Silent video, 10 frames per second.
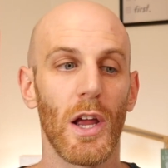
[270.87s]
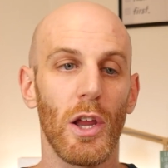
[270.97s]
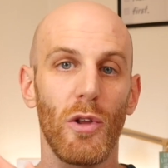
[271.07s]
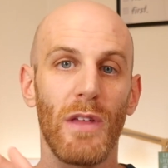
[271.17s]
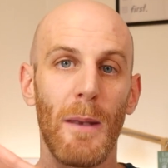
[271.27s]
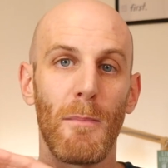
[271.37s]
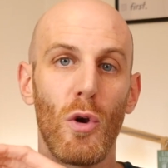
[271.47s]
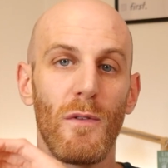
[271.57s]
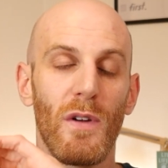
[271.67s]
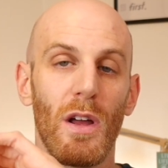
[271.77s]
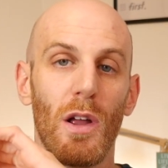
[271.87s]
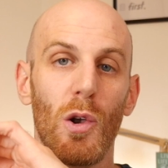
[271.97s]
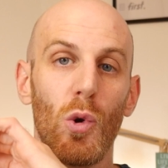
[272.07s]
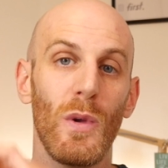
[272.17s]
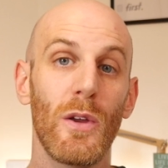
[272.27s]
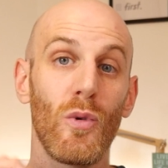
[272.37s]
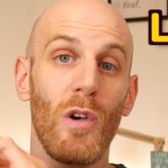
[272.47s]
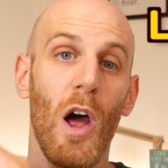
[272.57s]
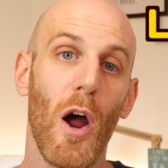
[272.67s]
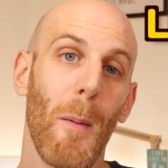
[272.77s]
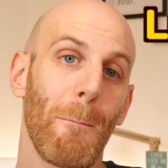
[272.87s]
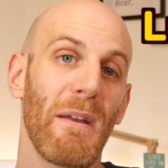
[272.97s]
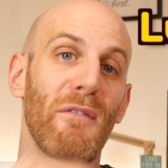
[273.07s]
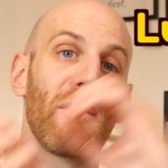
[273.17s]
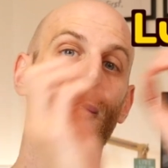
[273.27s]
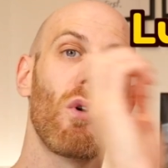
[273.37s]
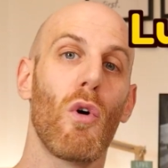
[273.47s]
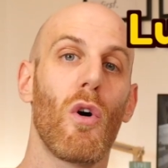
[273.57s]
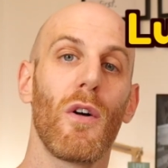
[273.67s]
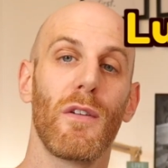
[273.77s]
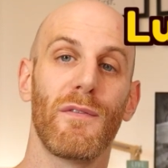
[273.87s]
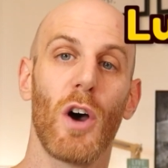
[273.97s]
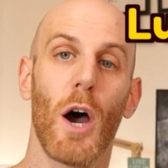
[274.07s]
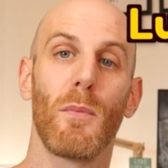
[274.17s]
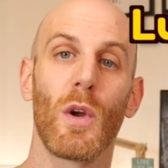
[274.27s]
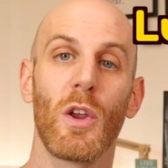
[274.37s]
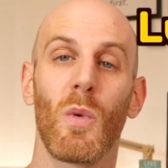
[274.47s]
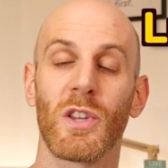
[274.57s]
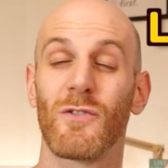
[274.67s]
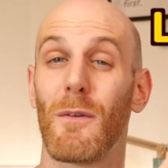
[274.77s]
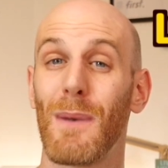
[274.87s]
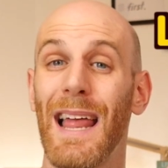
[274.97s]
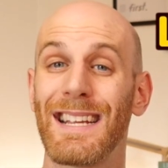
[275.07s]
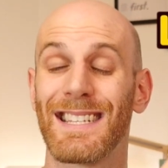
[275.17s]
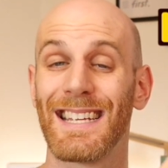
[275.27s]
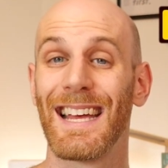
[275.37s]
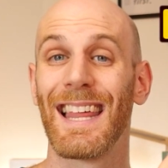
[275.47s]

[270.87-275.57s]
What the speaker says: you then move lui ou leur before the verb when you want to replace